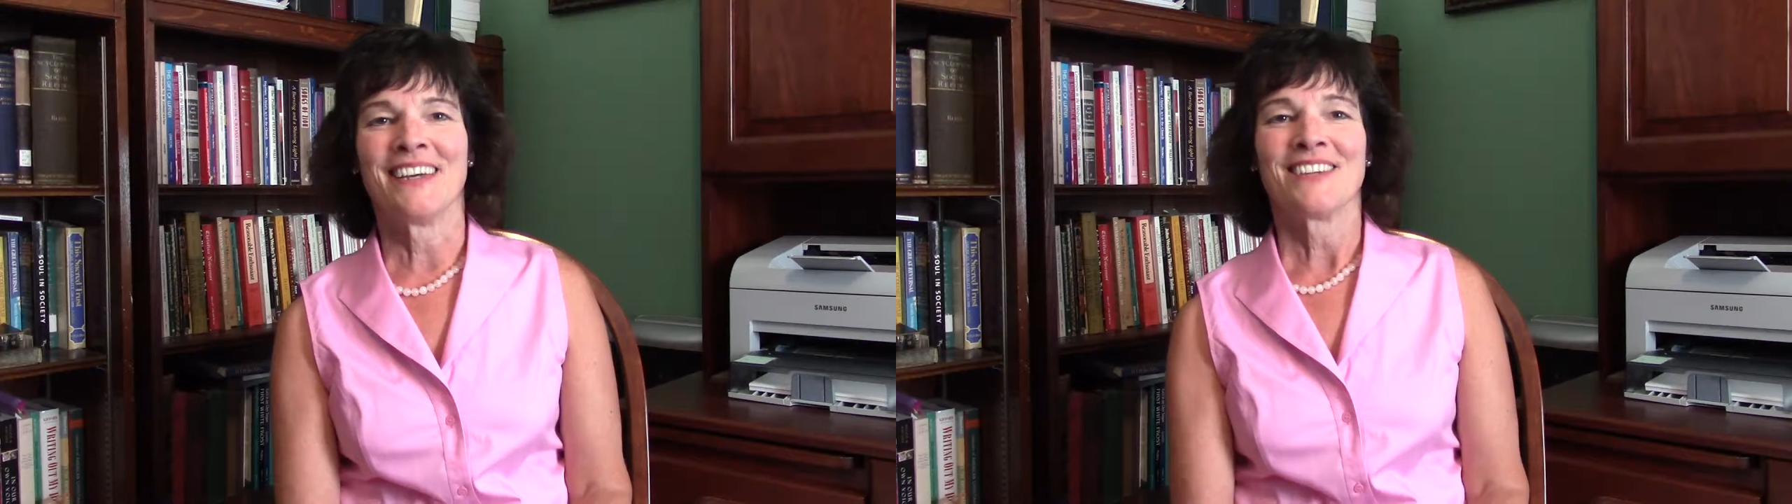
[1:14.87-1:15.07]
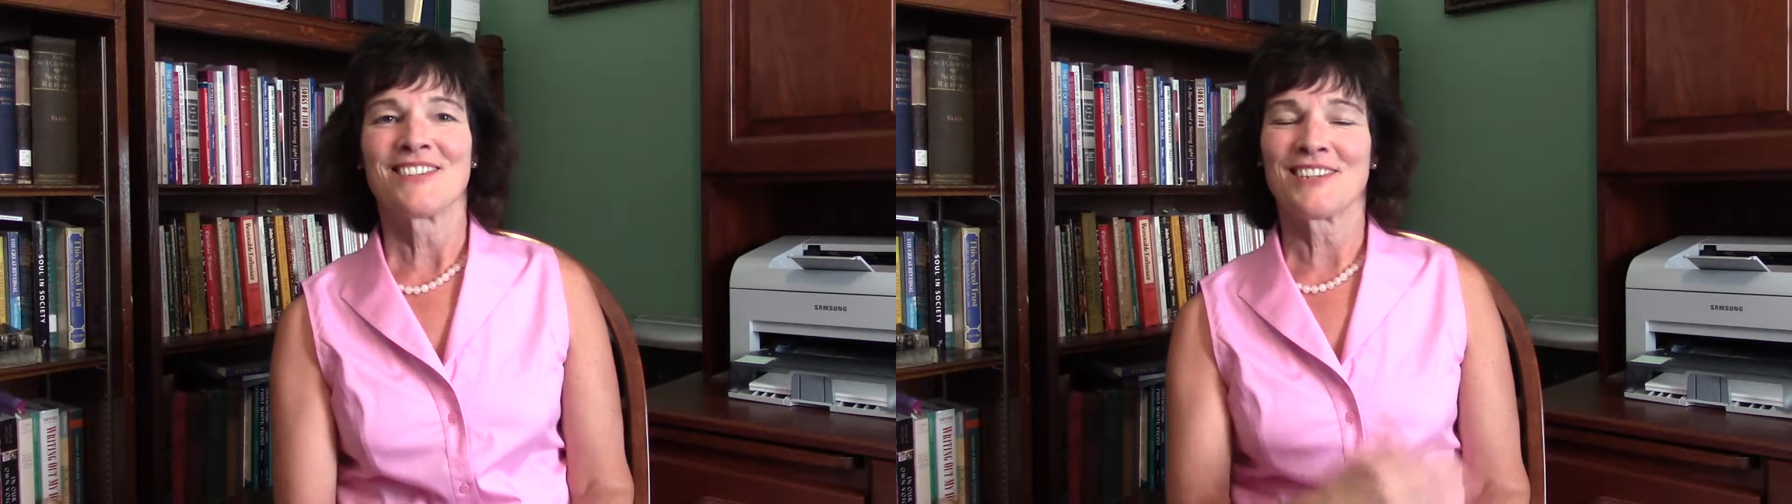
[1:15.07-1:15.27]

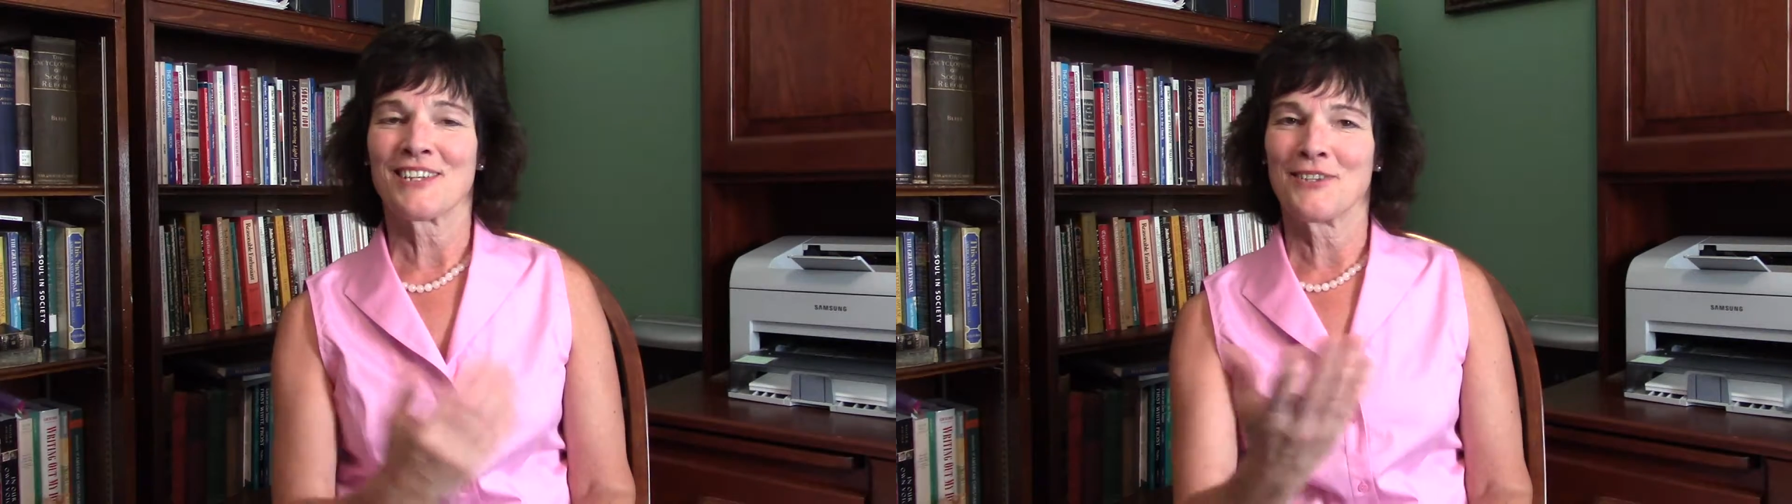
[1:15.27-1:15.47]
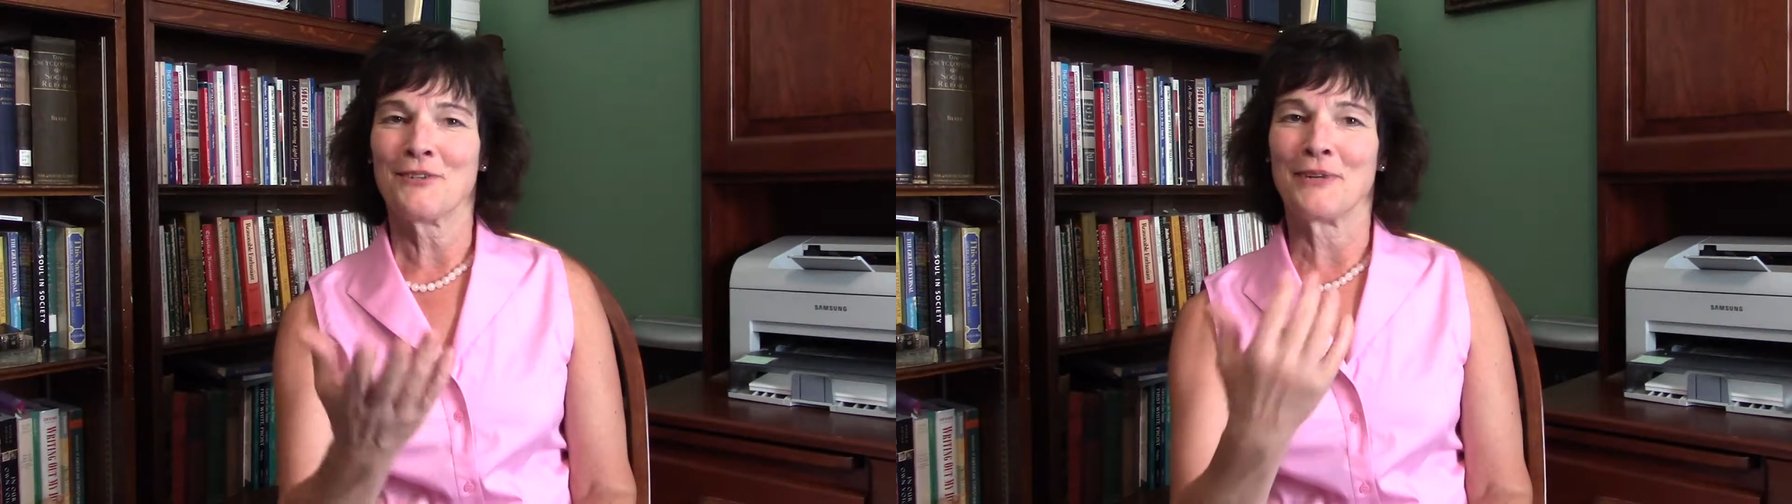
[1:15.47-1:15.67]
just like
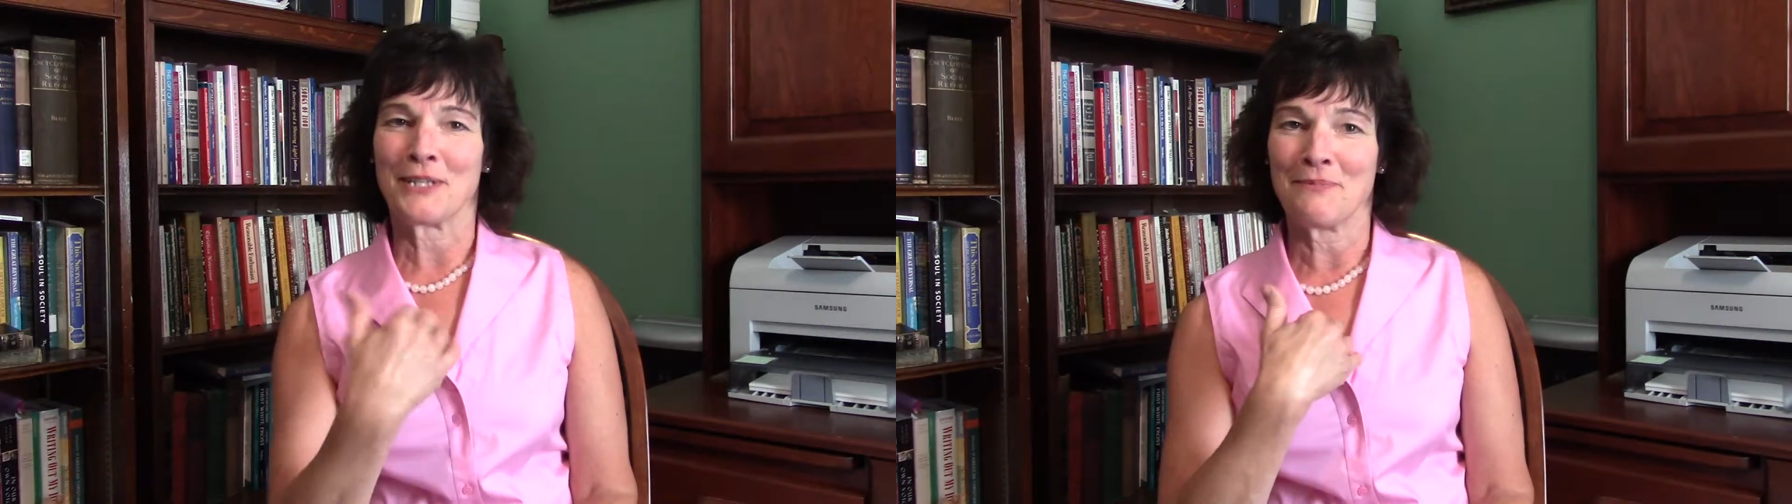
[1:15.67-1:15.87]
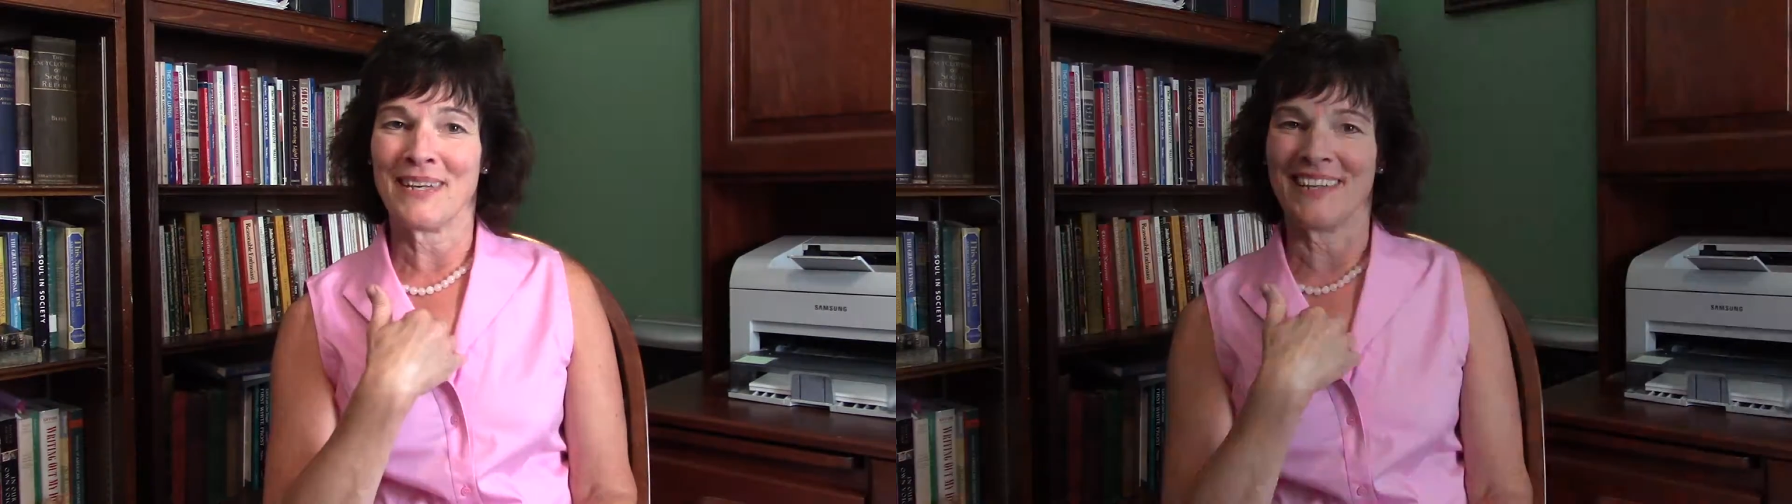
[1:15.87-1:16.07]
you
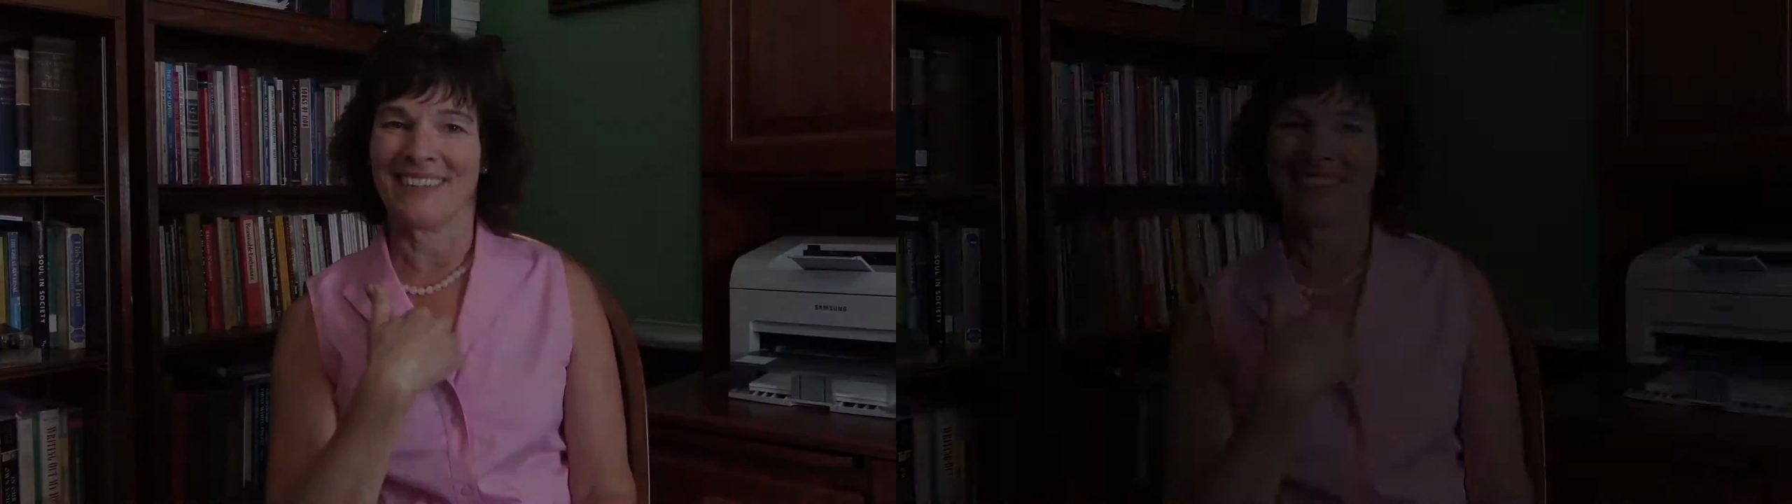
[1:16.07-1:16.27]
and me.